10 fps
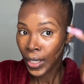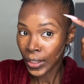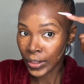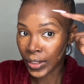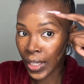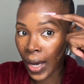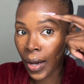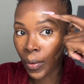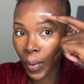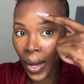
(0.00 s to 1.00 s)
See
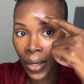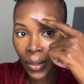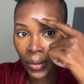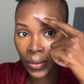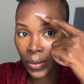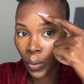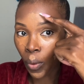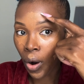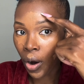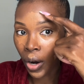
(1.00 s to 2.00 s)
how right here is so
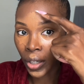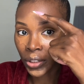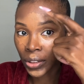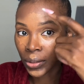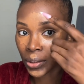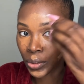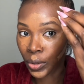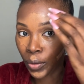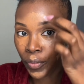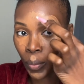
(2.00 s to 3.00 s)
harsh, you
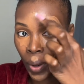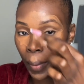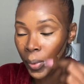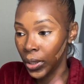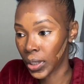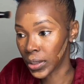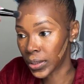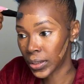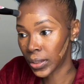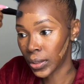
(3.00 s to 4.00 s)
know, from where I put the
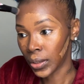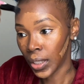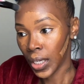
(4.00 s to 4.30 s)
concealer.